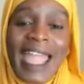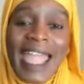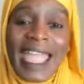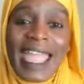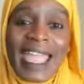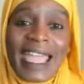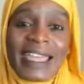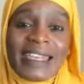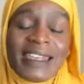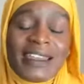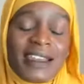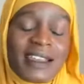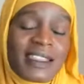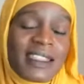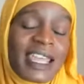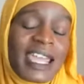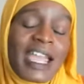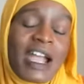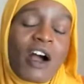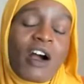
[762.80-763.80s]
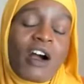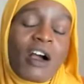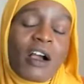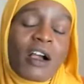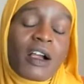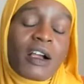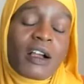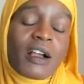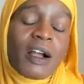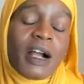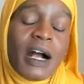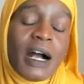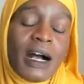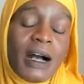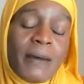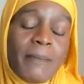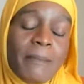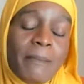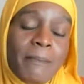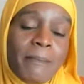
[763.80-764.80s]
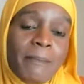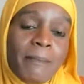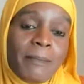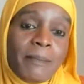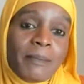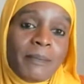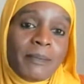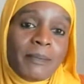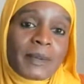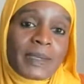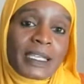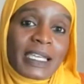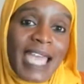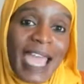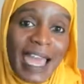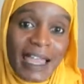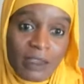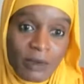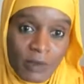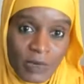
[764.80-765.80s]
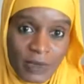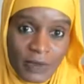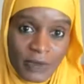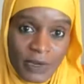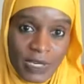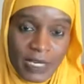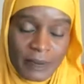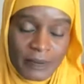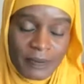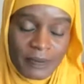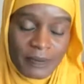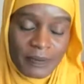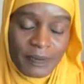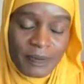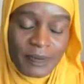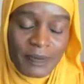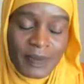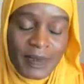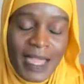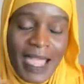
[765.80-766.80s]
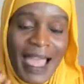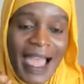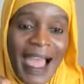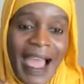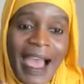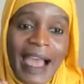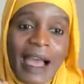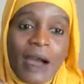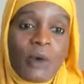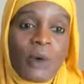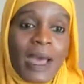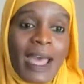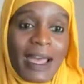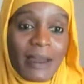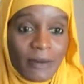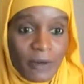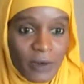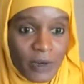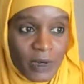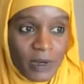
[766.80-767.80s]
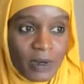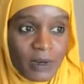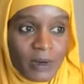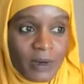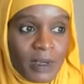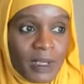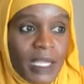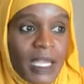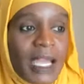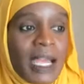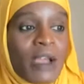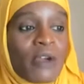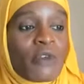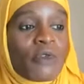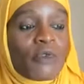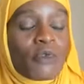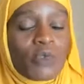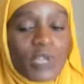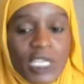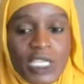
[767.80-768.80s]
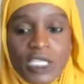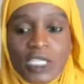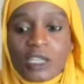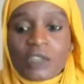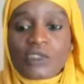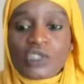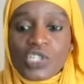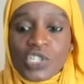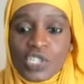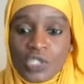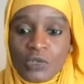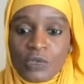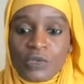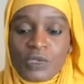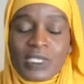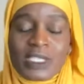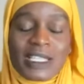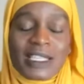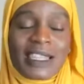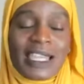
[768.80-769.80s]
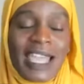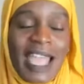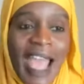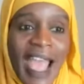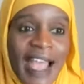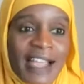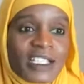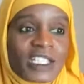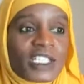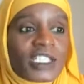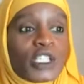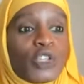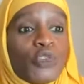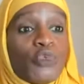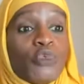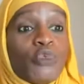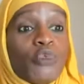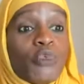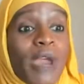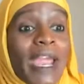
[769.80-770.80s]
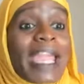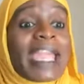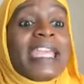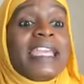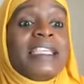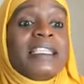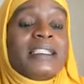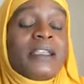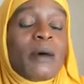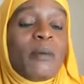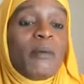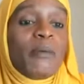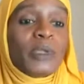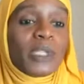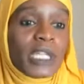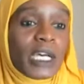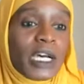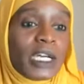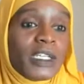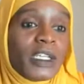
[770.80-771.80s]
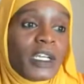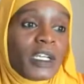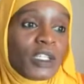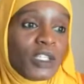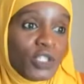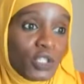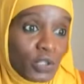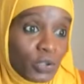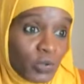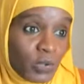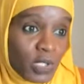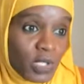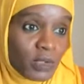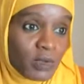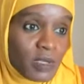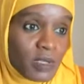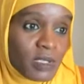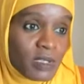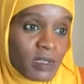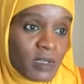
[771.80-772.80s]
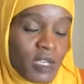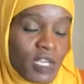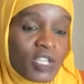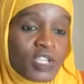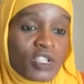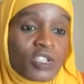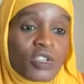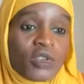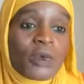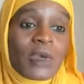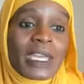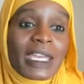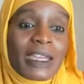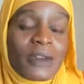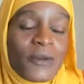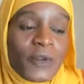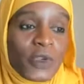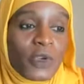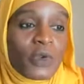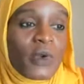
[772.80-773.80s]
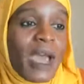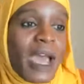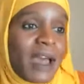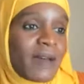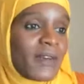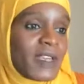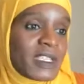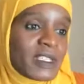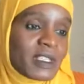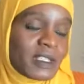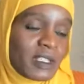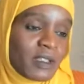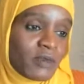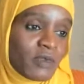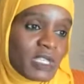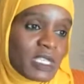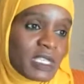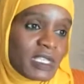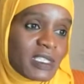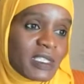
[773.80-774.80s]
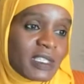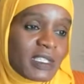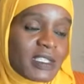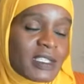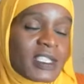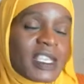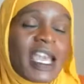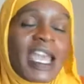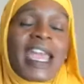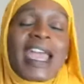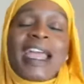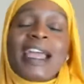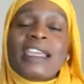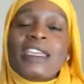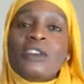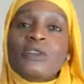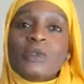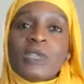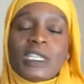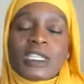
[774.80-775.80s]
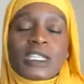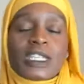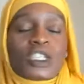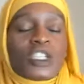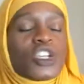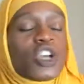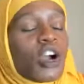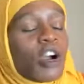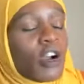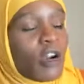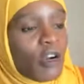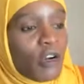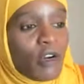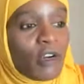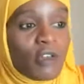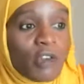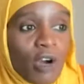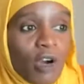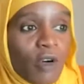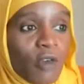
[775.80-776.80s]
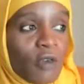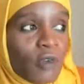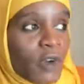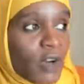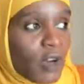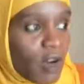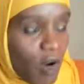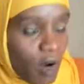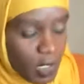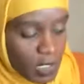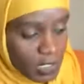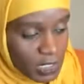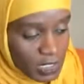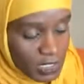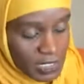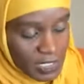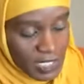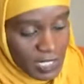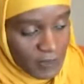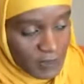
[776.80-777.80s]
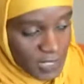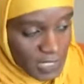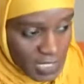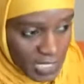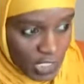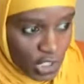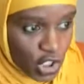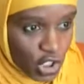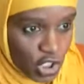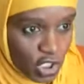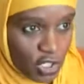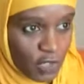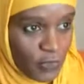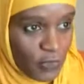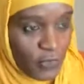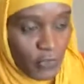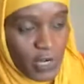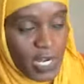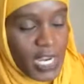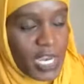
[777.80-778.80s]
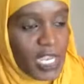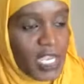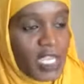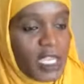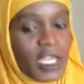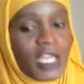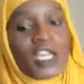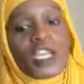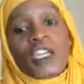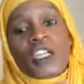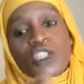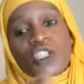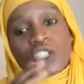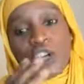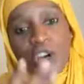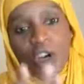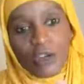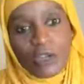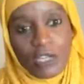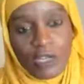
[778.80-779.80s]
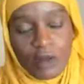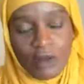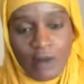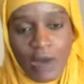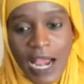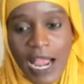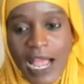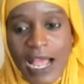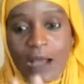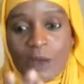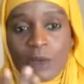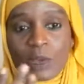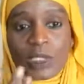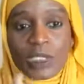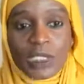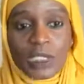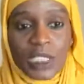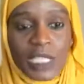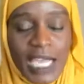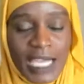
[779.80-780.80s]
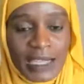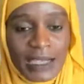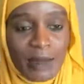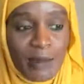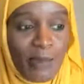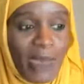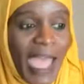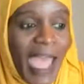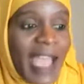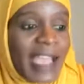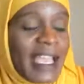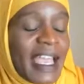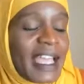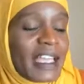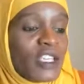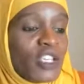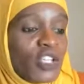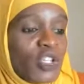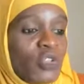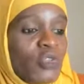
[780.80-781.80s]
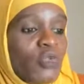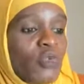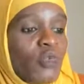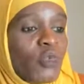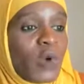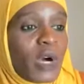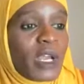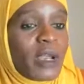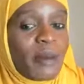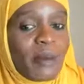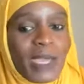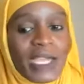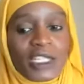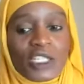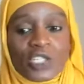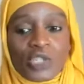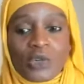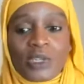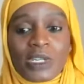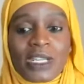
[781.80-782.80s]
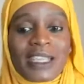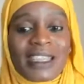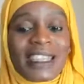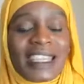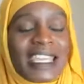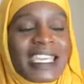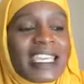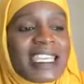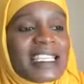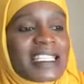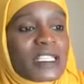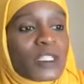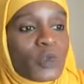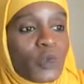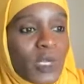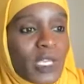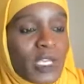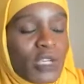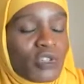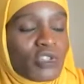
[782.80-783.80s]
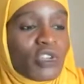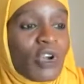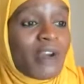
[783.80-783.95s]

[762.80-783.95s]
and they are calorie-free. However, research shows that they actually raise blood glucose. So if you have insulin resistance, you need to turn over all of the stuff to say sugar-free, turn it around, look at the back, and you want to make sure that these sweeteners